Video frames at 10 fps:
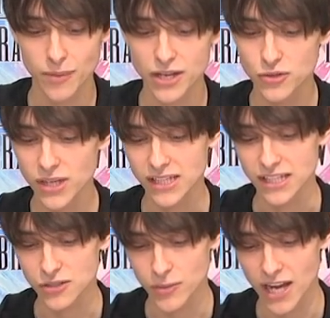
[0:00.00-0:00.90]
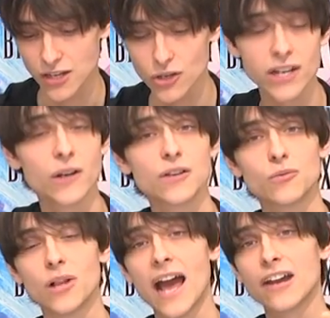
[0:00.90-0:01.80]
by doing this, right, your character
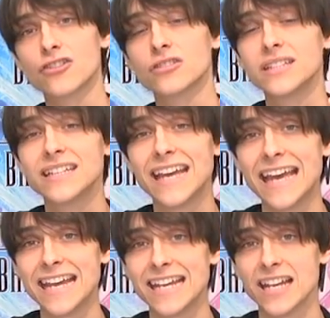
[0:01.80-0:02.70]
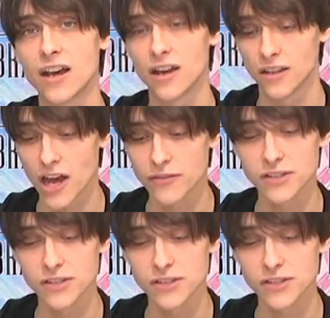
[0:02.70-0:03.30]
will actually gain a lot of